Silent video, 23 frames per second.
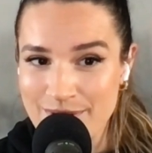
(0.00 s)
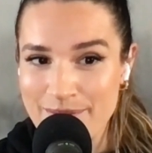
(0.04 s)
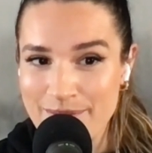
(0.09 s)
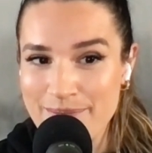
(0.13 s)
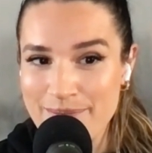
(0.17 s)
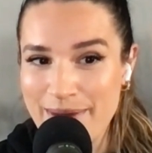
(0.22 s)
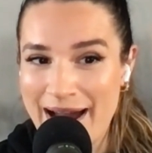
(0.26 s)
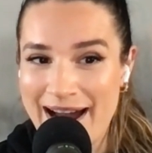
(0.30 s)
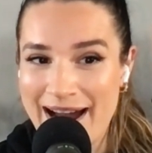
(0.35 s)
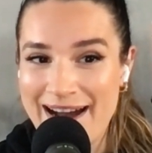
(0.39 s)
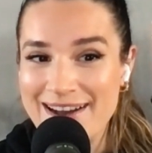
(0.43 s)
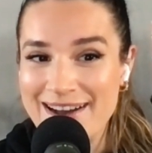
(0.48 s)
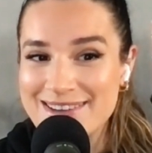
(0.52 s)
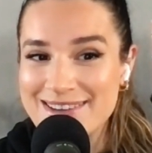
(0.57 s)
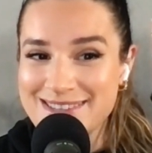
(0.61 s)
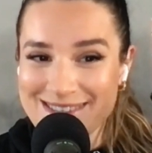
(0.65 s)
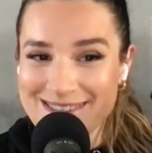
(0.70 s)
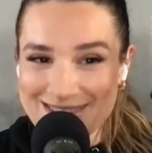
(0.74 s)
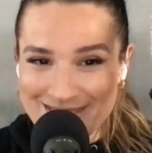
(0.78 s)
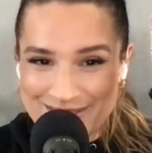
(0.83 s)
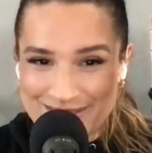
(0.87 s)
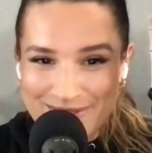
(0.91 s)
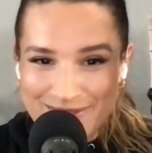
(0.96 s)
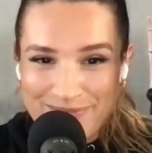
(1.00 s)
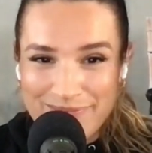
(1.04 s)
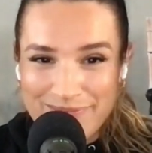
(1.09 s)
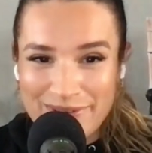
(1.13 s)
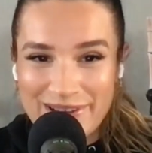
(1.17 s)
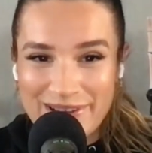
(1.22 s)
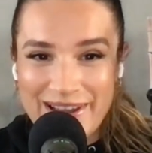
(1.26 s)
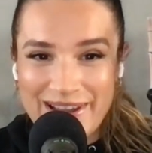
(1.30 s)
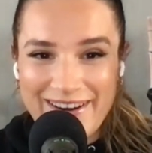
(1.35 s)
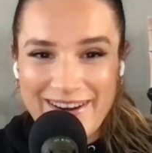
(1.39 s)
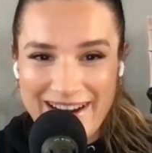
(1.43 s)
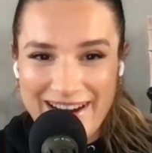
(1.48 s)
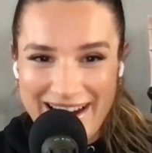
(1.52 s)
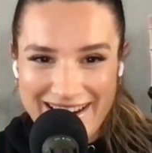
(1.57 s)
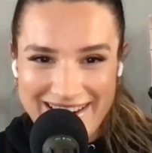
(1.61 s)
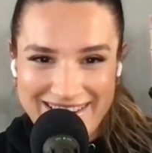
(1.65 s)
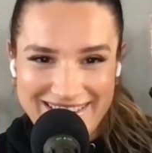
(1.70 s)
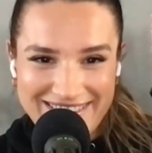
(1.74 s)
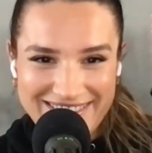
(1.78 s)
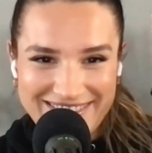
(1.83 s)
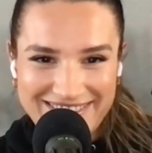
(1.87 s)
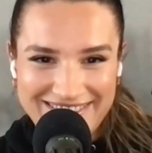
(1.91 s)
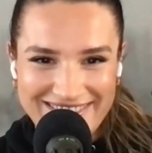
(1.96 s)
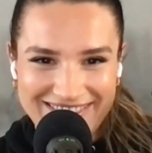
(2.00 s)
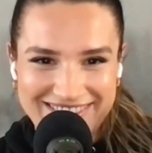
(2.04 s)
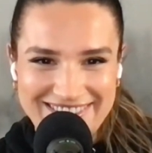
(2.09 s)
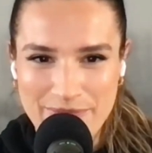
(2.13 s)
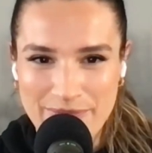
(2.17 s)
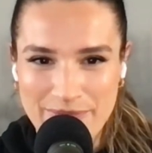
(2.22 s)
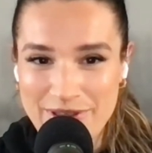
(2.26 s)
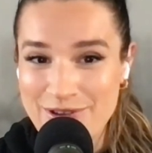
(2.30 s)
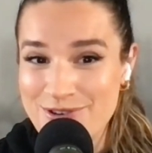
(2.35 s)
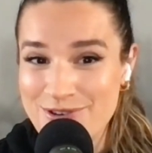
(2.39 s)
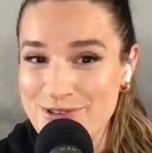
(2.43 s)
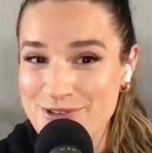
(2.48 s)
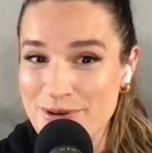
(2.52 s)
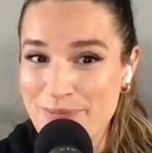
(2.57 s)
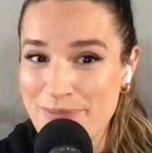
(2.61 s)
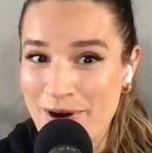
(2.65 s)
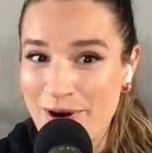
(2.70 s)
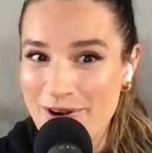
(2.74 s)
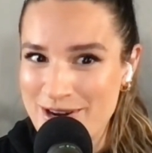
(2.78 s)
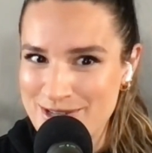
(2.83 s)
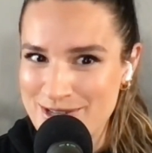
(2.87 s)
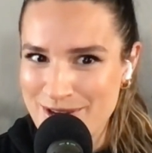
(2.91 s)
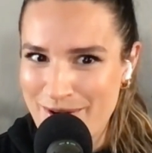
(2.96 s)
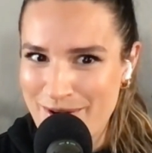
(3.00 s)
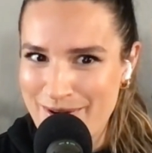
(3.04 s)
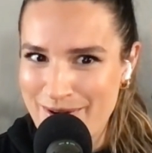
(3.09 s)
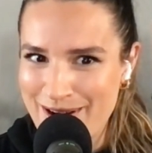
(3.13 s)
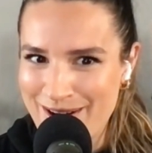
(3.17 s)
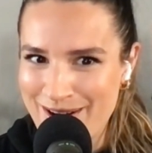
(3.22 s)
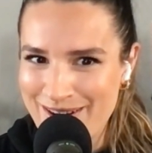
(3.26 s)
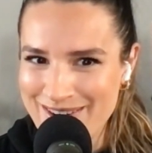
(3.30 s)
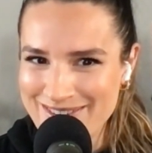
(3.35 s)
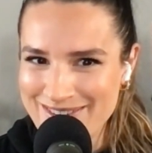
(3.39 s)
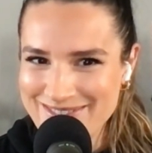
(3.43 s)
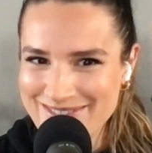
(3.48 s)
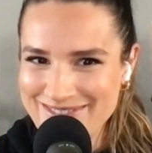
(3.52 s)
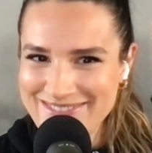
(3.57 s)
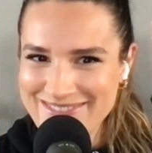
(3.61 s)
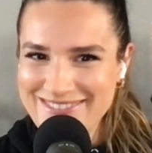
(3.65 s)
from past blaring, but there's no parties going on.